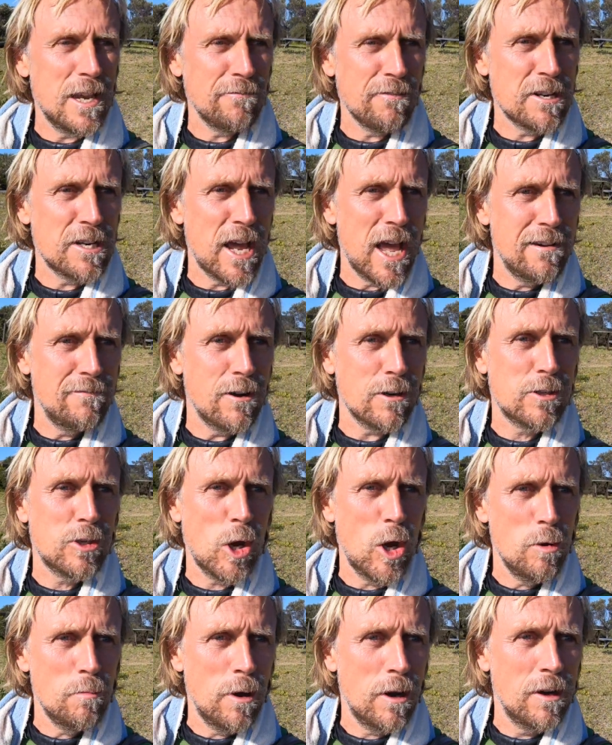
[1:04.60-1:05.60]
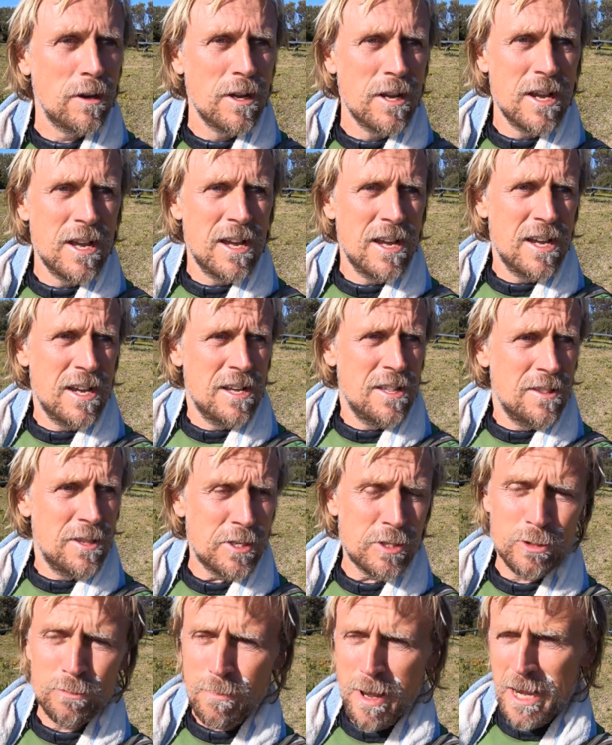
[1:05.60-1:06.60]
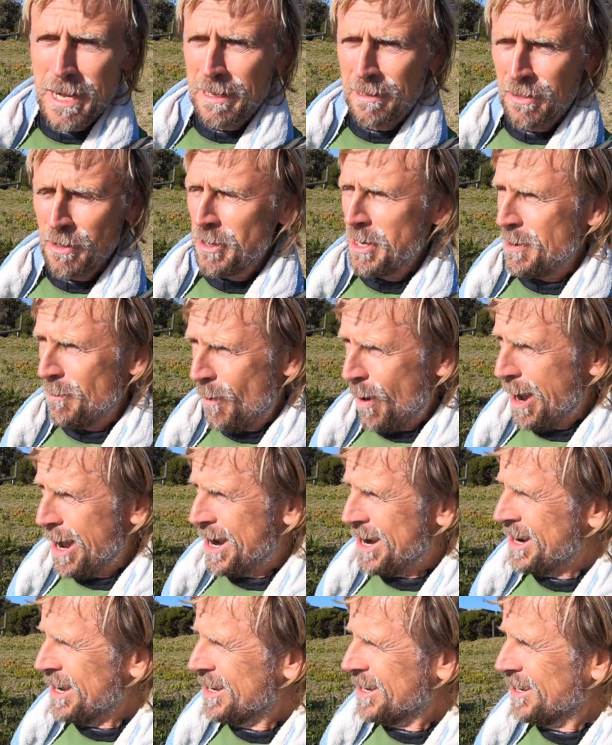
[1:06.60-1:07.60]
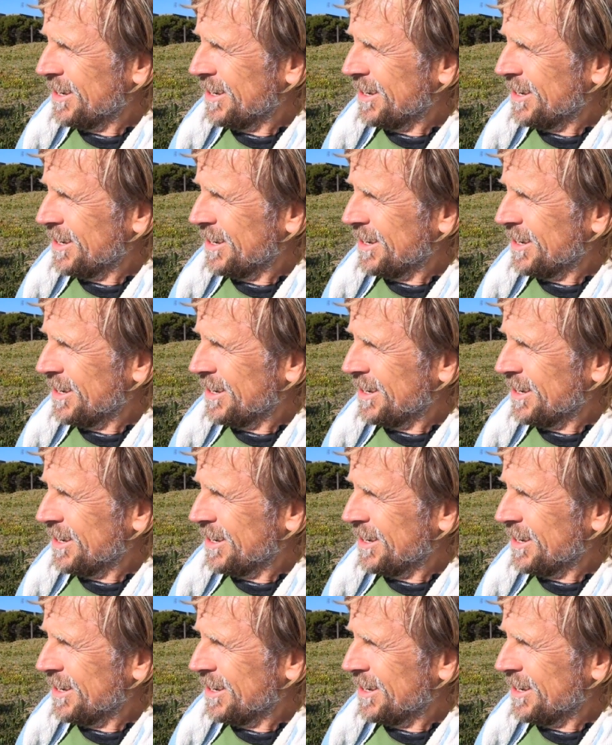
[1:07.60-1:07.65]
every day of October. This will make 31,